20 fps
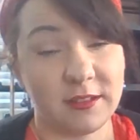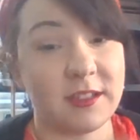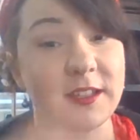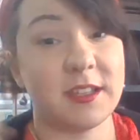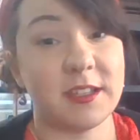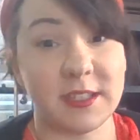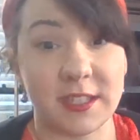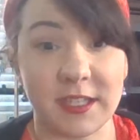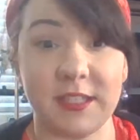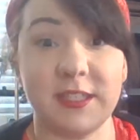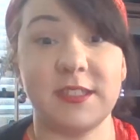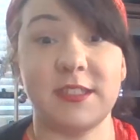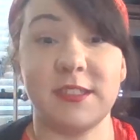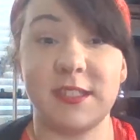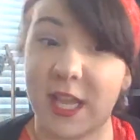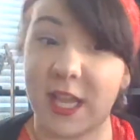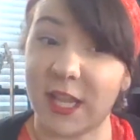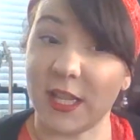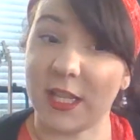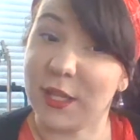because it's
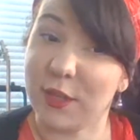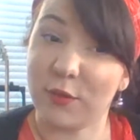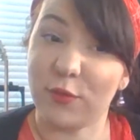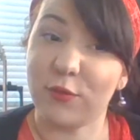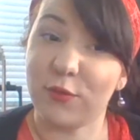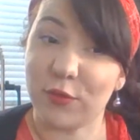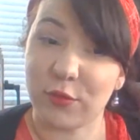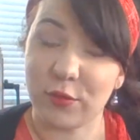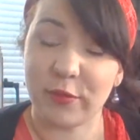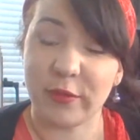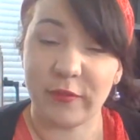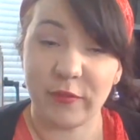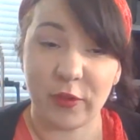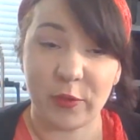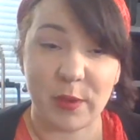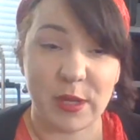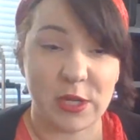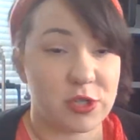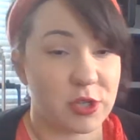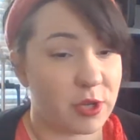telling you true
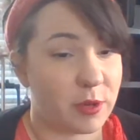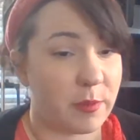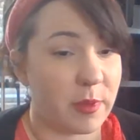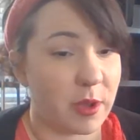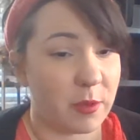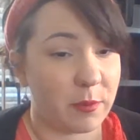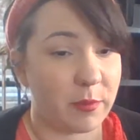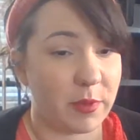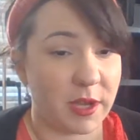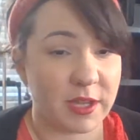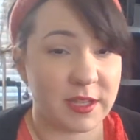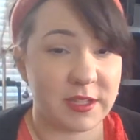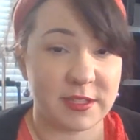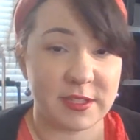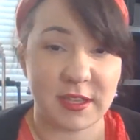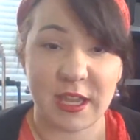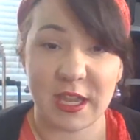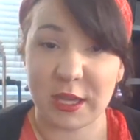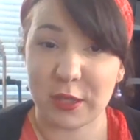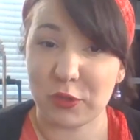information about bugs
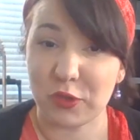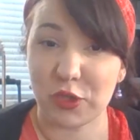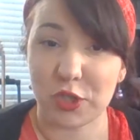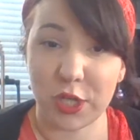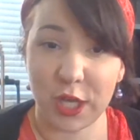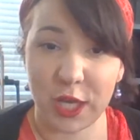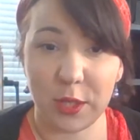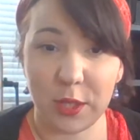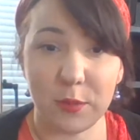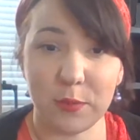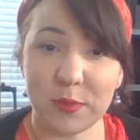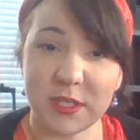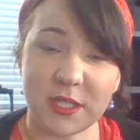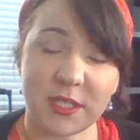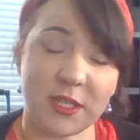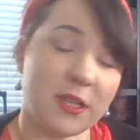and shapes.